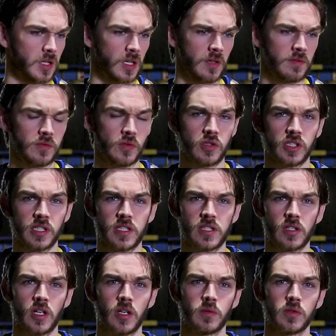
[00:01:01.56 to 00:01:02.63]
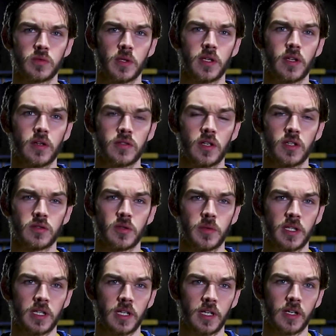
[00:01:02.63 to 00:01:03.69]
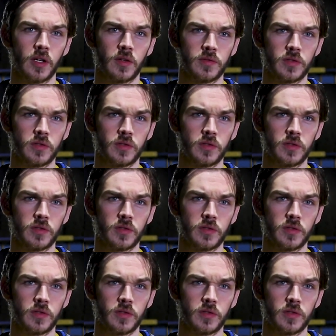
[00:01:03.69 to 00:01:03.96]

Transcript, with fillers: and unfortunately, tonight was one of those nights where we didn't get go